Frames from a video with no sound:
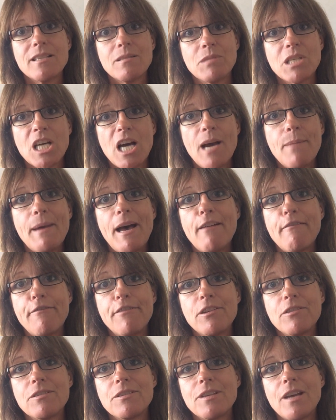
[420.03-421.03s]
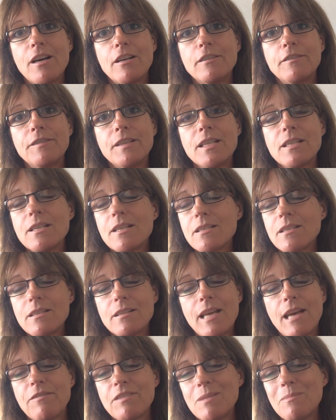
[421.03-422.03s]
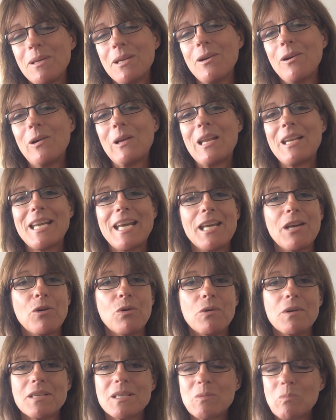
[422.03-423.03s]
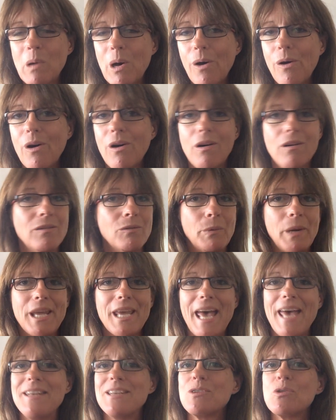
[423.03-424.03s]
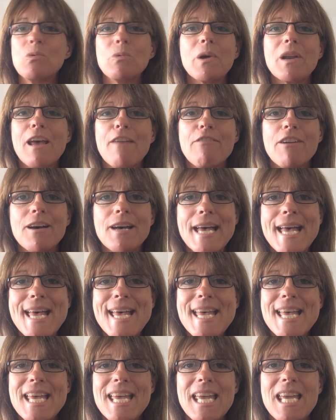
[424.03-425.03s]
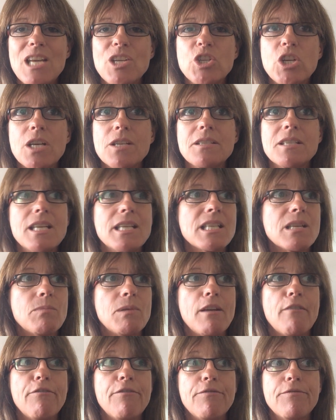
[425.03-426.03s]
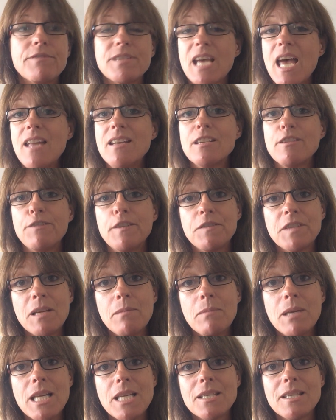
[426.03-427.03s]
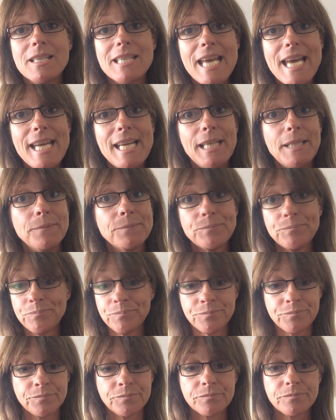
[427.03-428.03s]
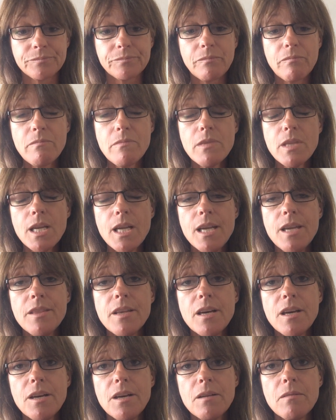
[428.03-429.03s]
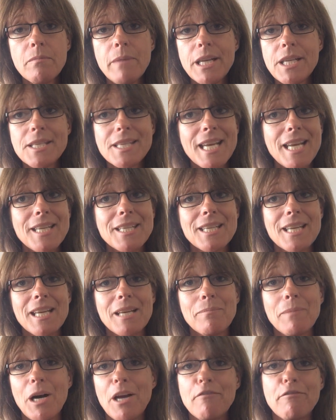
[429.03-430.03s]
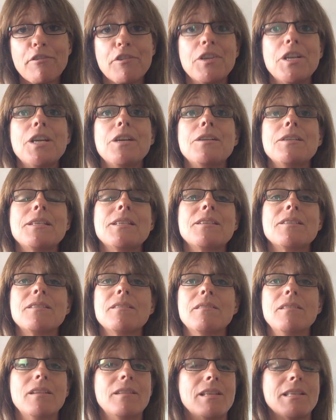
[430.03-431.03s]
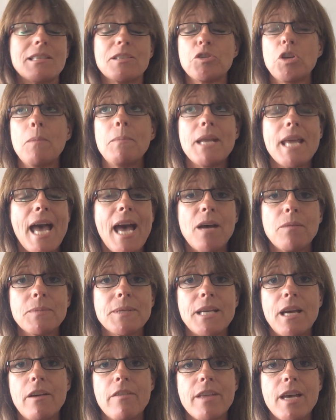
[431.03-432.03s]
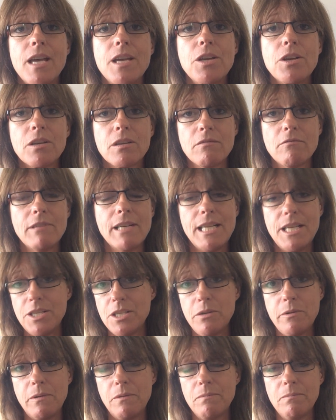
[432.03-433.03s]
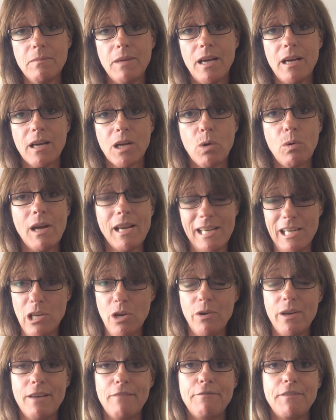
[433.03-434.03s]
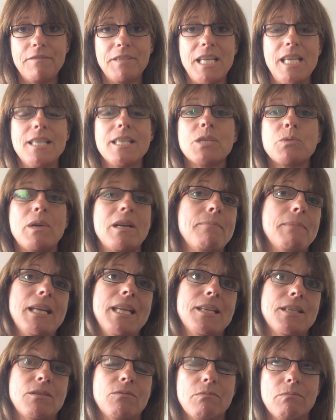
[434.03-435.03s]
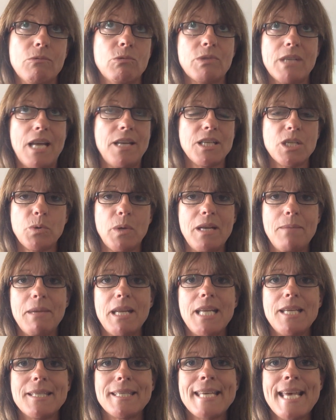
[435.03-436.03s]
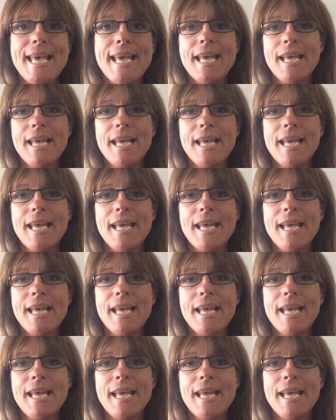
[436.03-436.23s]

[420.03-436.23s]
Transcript: some time out for yourself. It doesn't have to be a holiday or a spa weekend or whatever. It just needs to be 10 to 15 minutes a day, either meditating, mindfulness. There's so many apps out there. You can really do quite a lot in 15 to 20 minutes or 10 to 20 minutes.